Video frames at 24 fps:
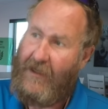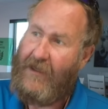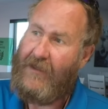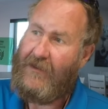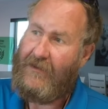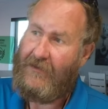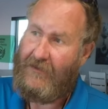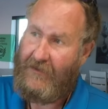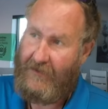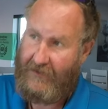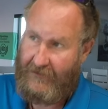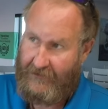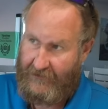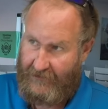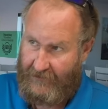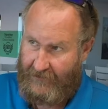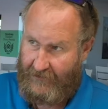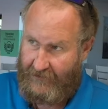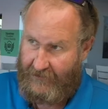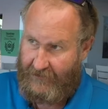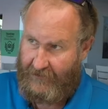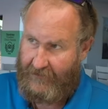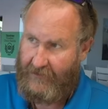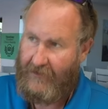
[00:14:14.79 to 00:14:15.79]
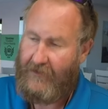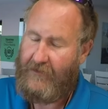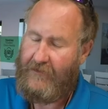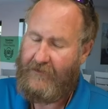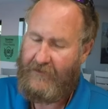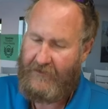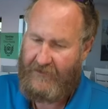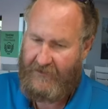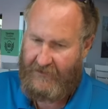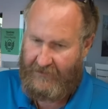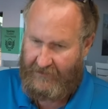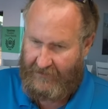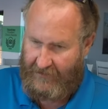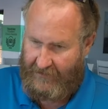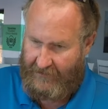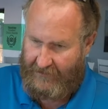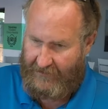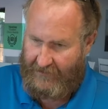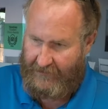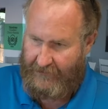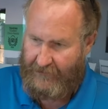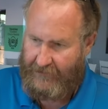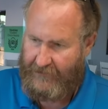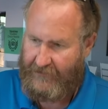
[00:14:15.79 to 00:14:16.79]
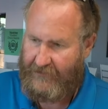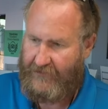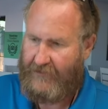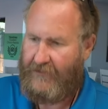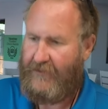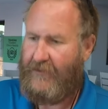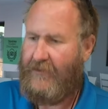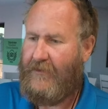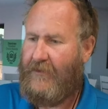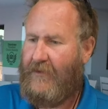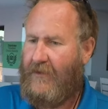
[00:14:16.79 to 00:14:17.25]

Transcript: and electric. Yeah. Slide outs.